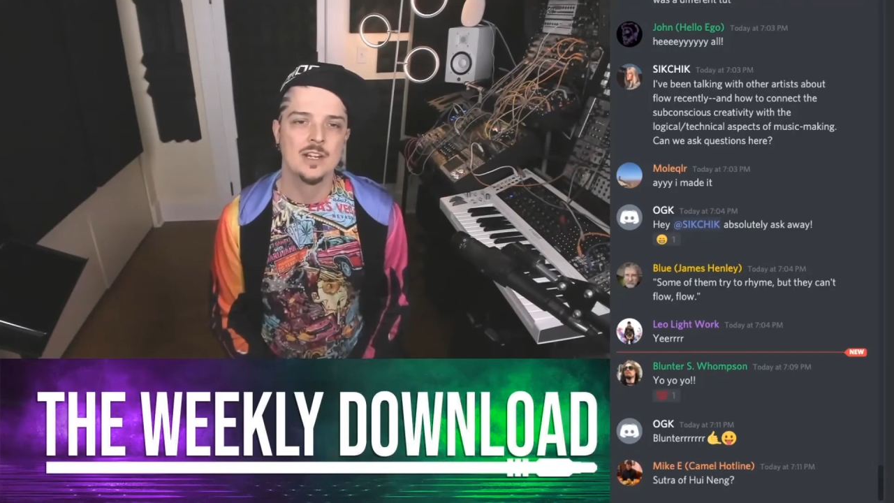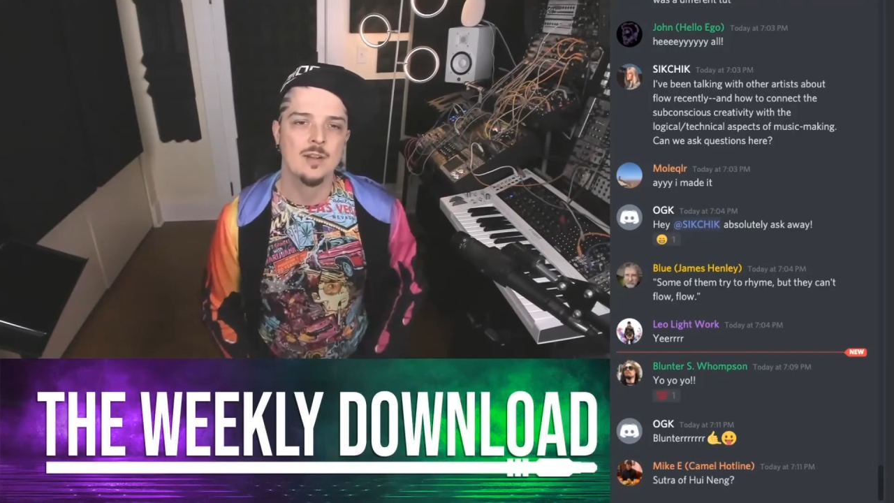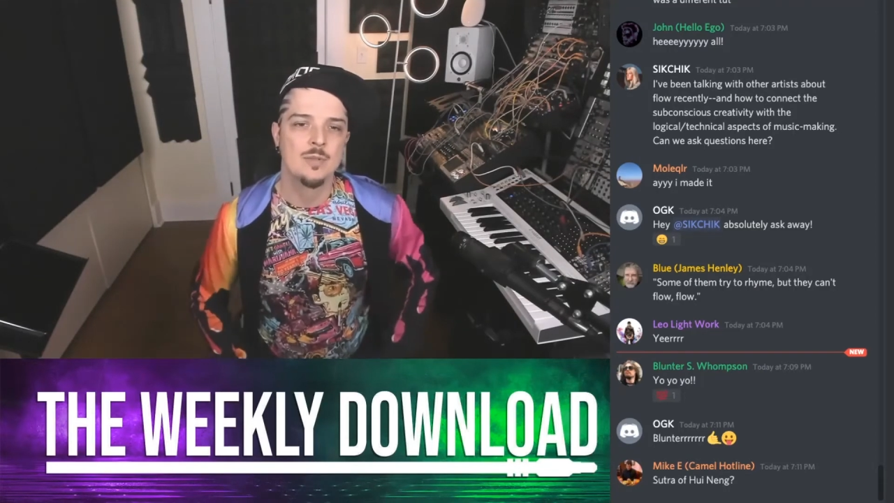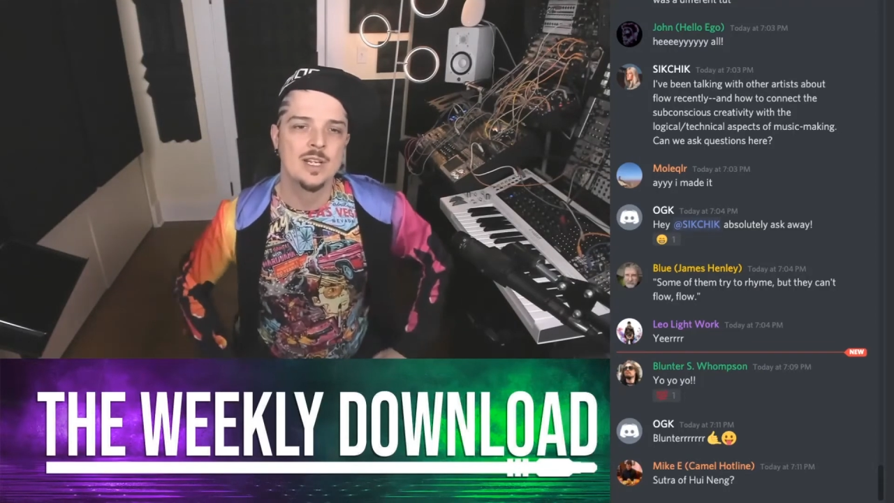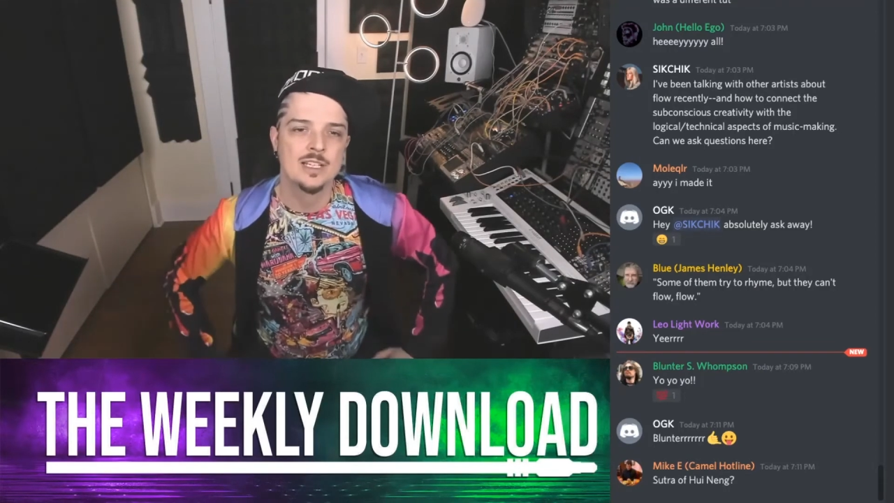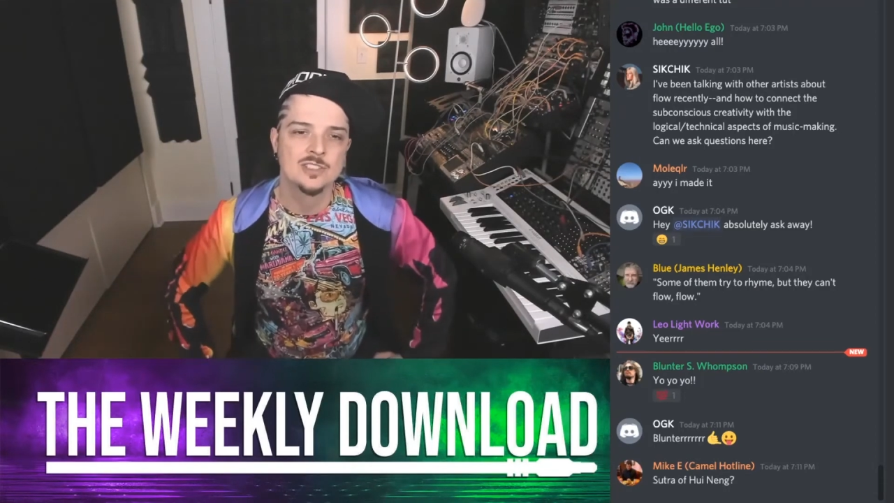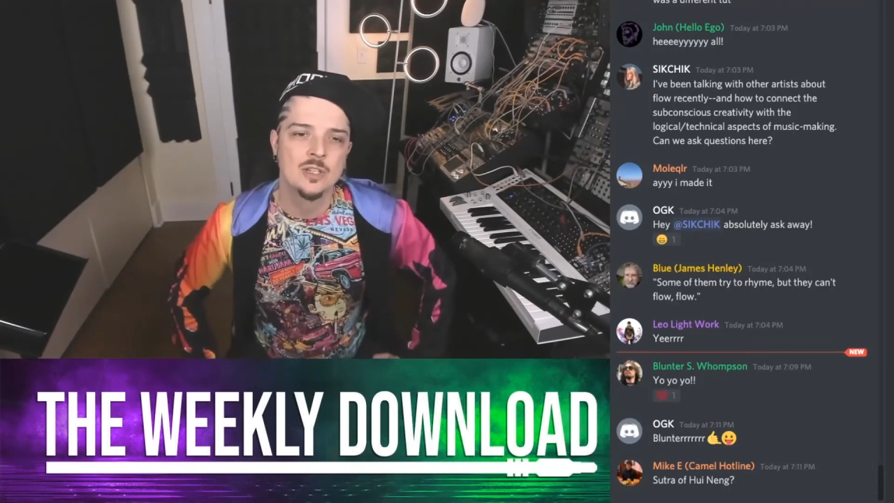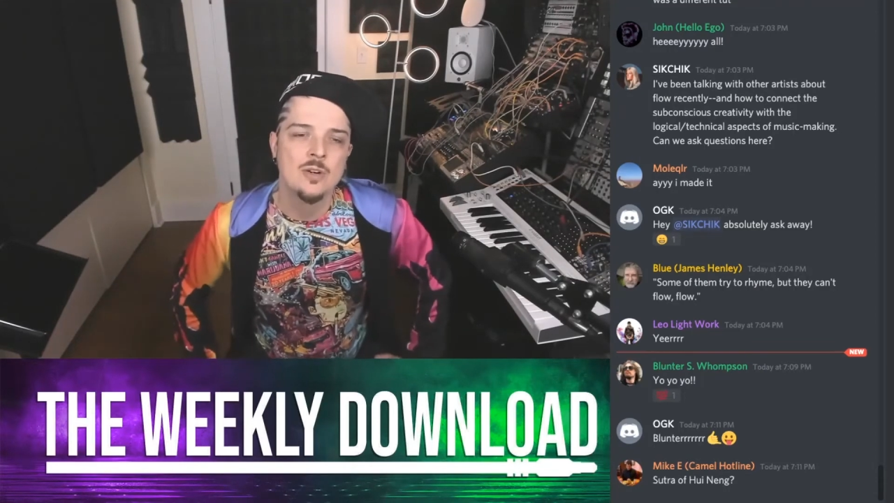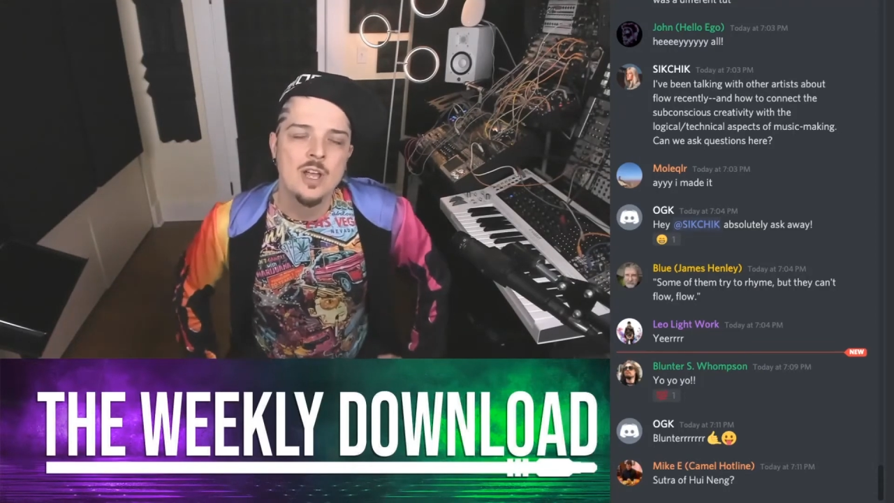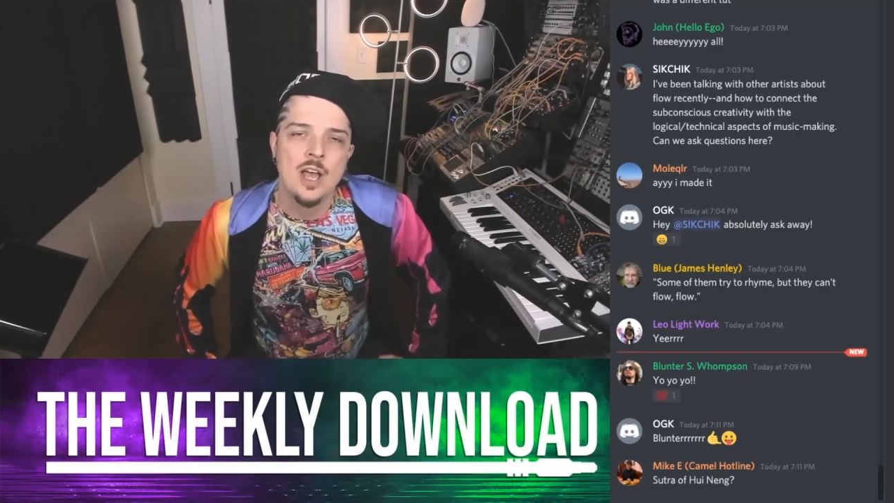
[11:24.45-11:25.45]
guy. But yeah,
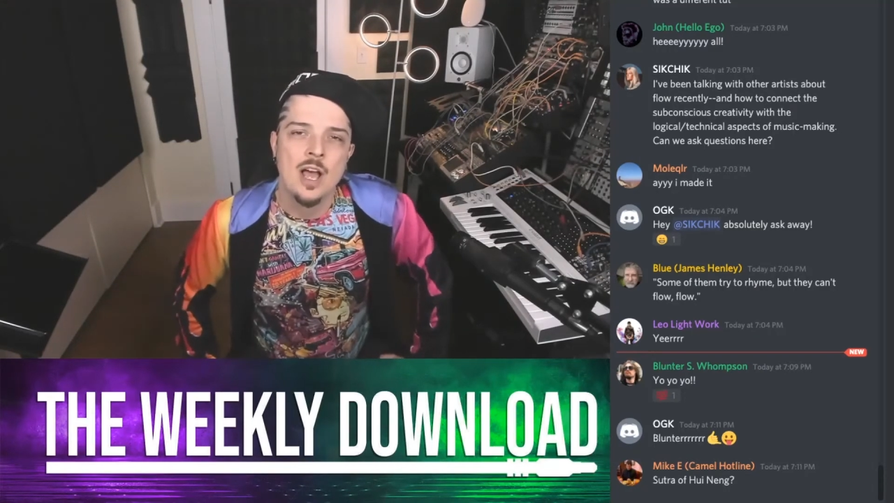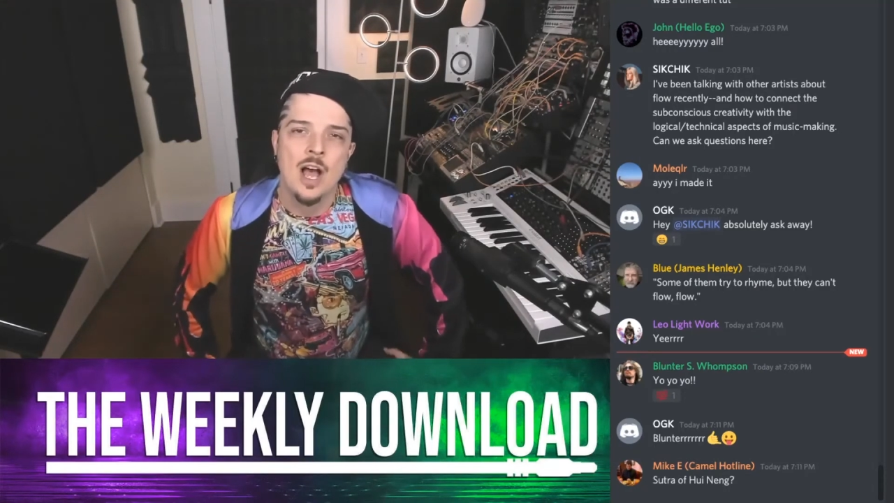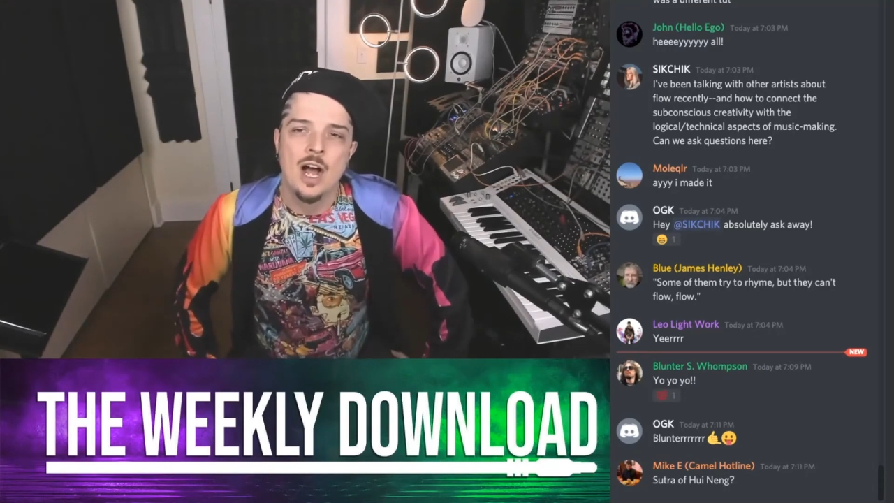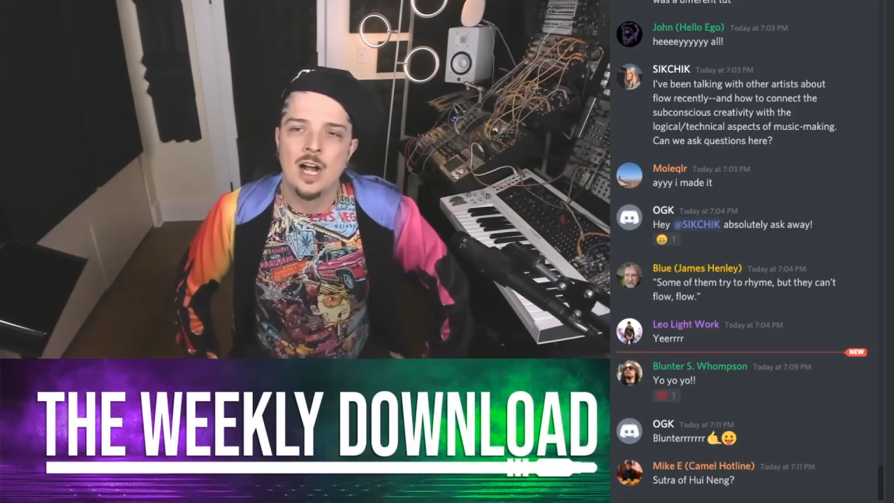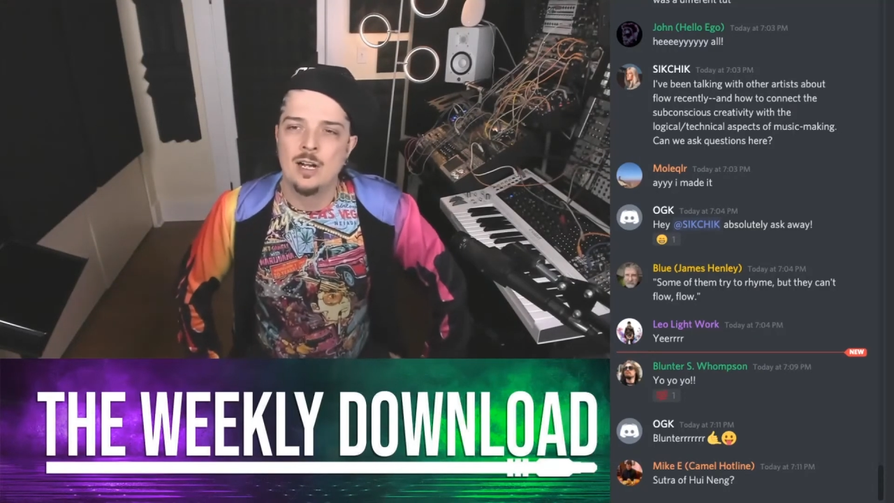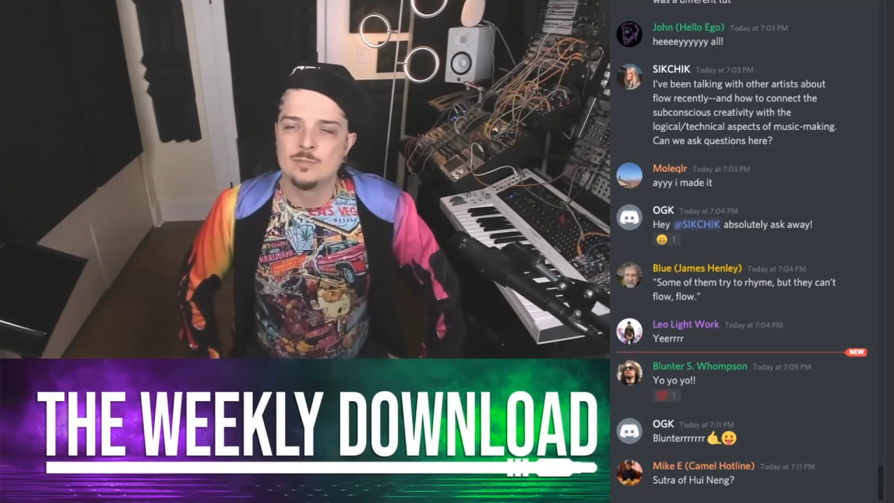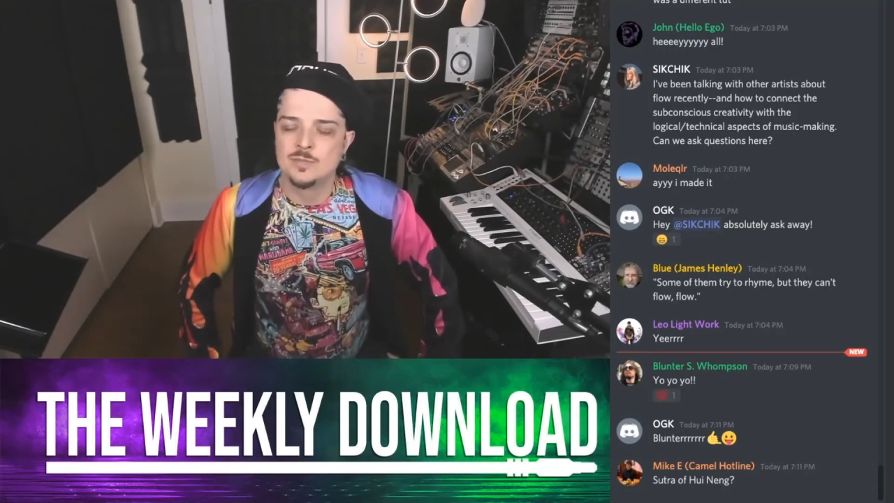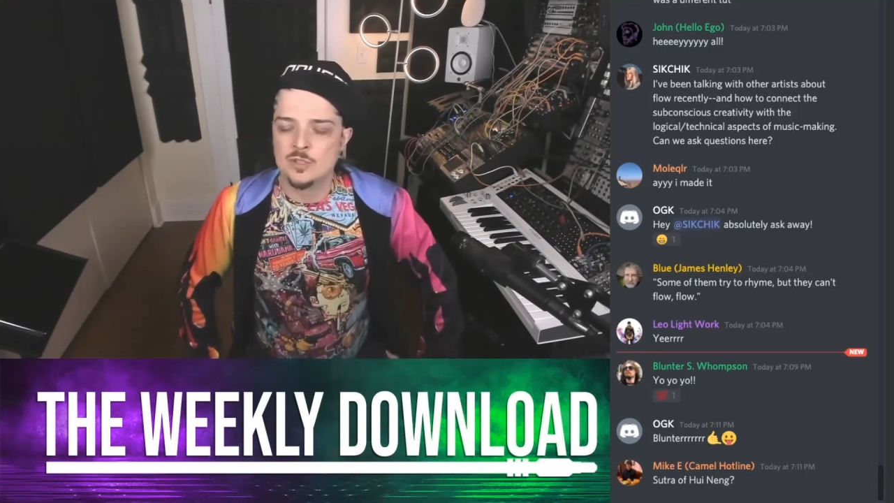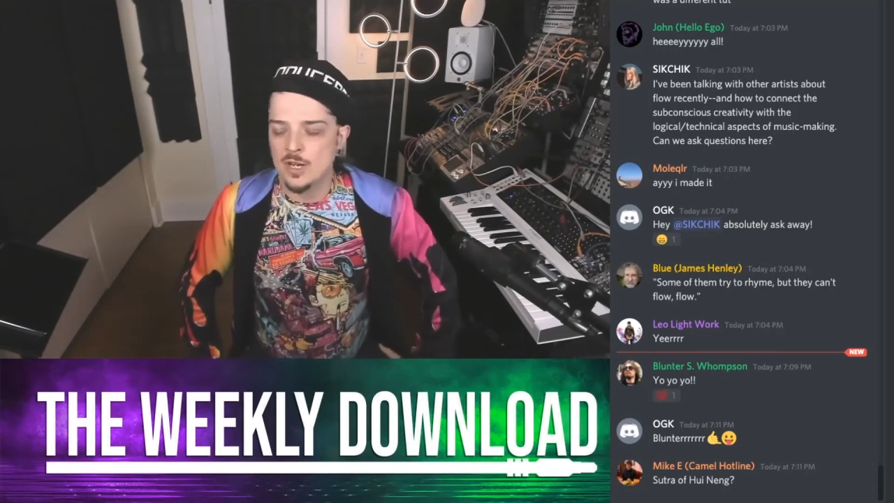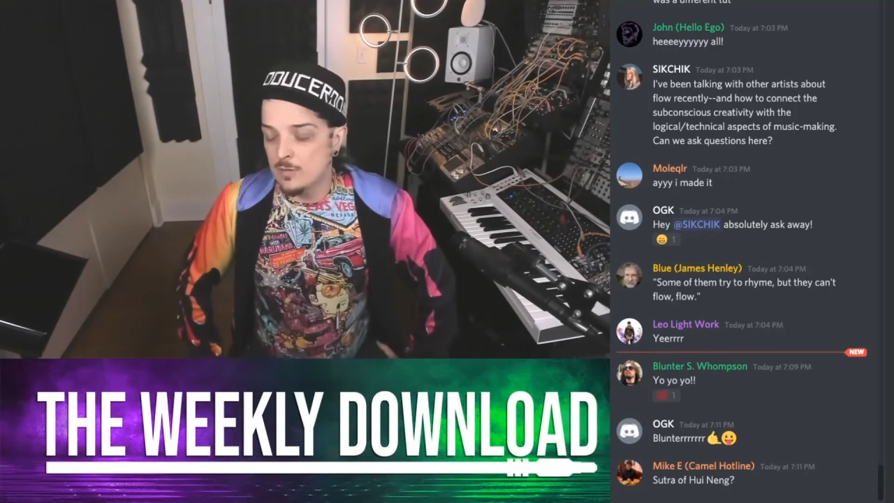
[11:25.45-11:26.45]
so
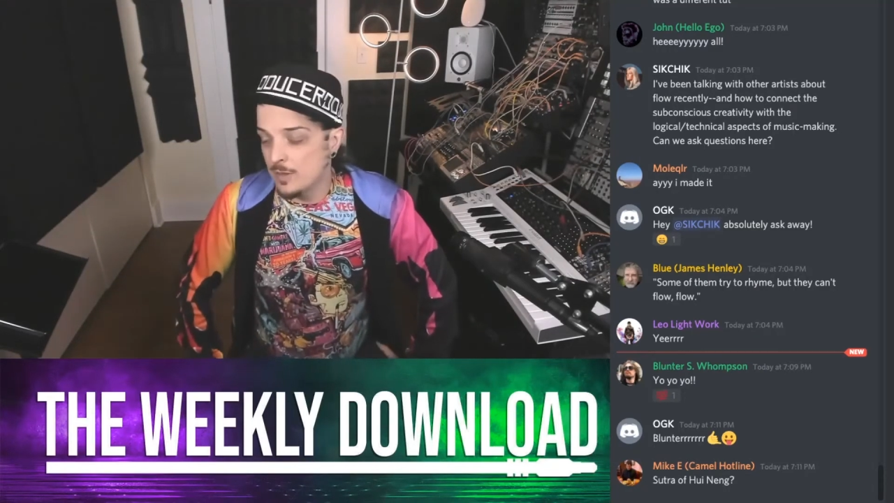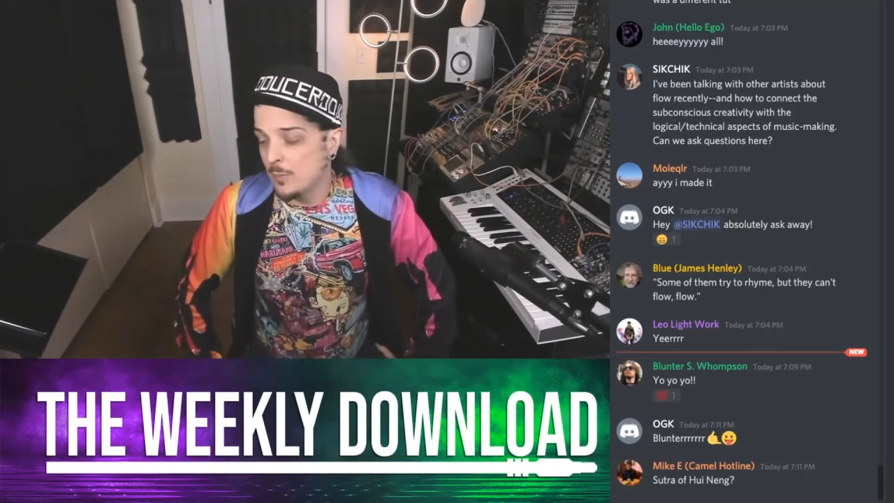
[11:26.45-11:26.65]
anyway,